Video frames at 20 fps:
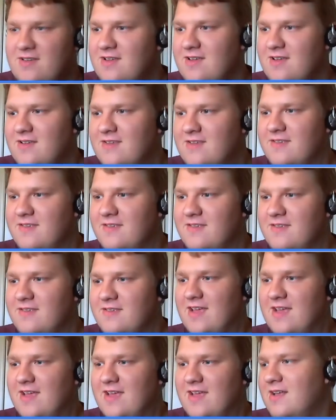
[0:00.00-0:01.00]
is
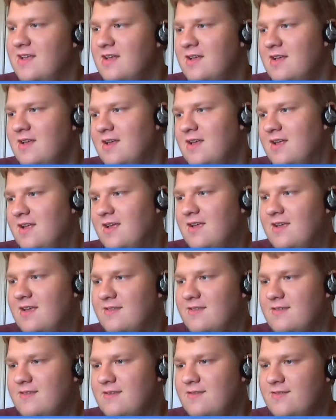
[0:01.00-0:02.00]
that
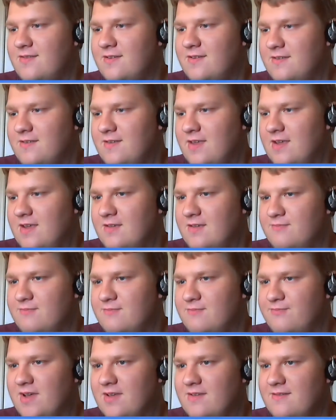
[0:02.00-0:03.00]
it's interesting,
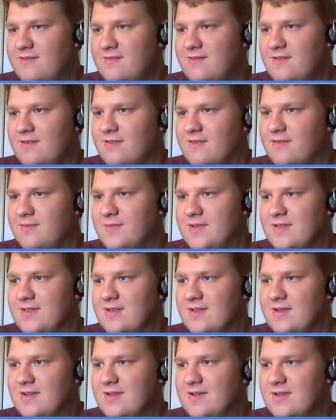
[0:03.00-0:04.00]
but
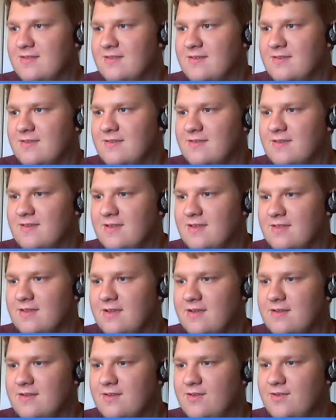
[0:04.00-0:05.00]
ultimately this is
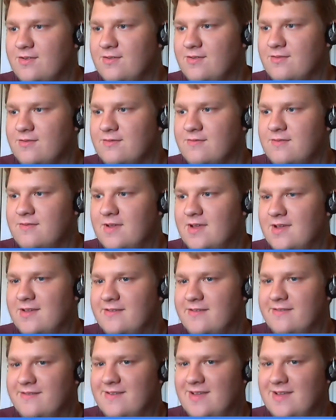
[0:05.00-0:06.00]
nothing new,
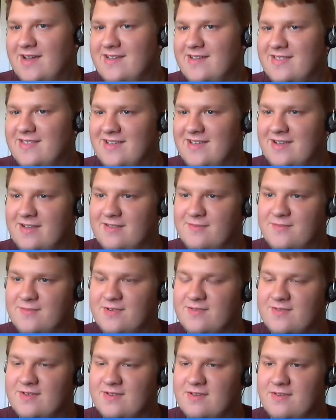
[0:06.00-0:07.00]
and I think it's
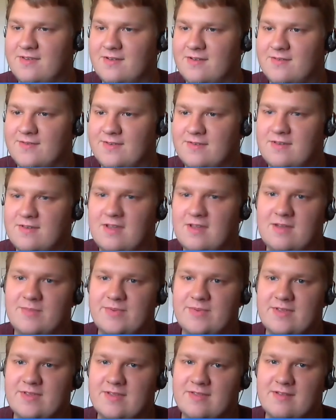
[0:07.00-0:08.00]
more of a disservice to
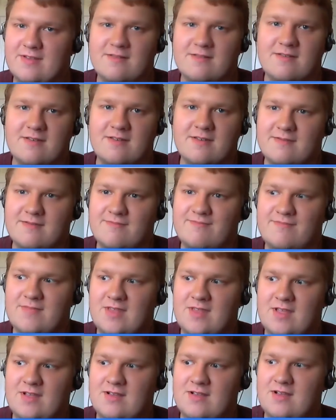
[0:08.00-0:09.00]
Apple that they're just
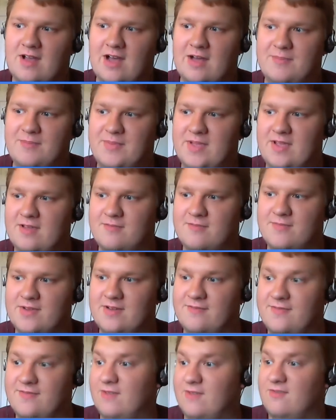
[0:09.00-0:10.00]
copying. But
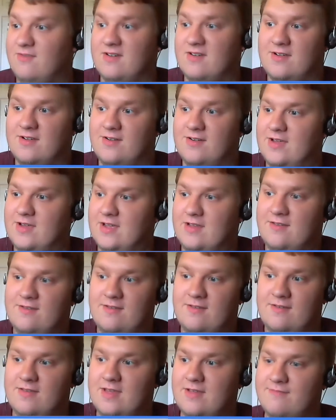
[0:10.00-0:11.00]
if they want to go ahead and
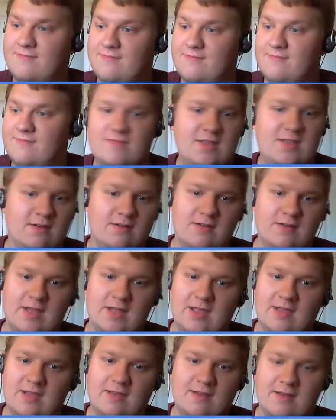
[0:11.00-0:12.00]
do that, go
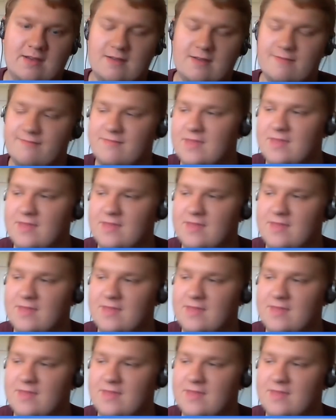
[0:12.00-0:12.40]
ahead.